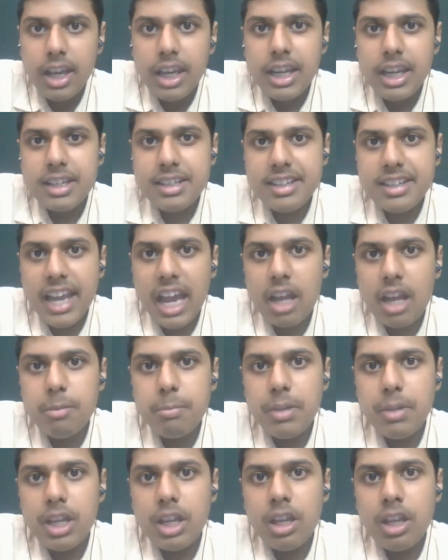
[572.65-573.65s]
it can
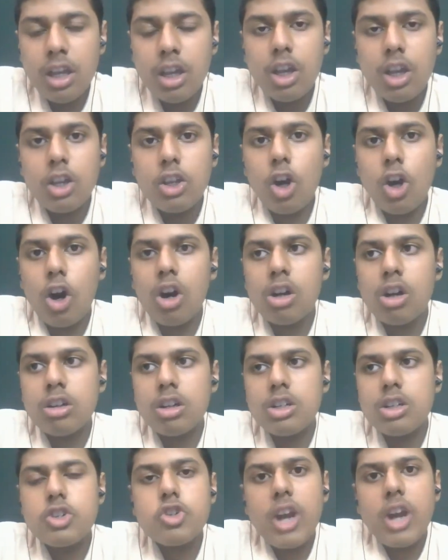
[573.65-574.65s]
be your
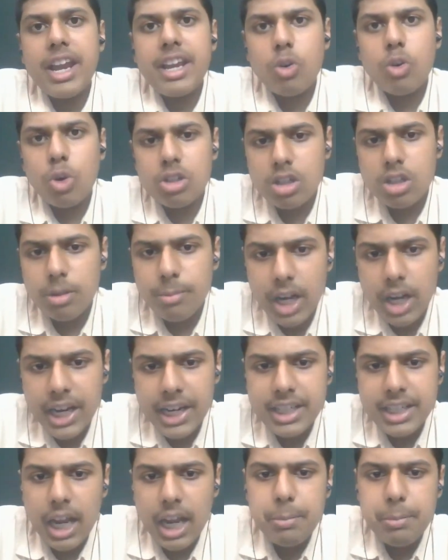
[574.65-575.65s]

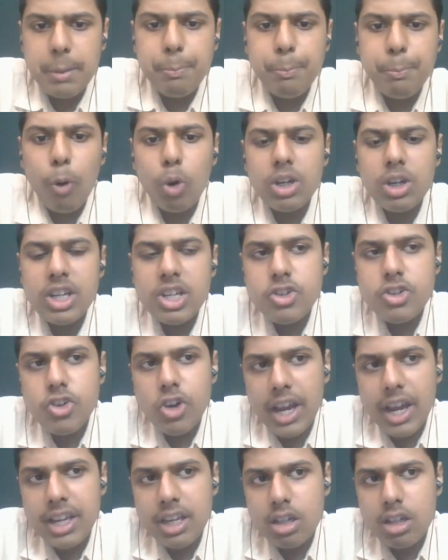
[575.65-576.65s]
Trichoderma, it can be
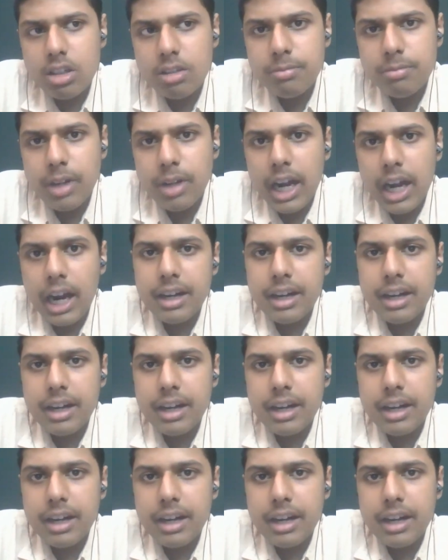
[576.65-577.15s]
Polytrichum,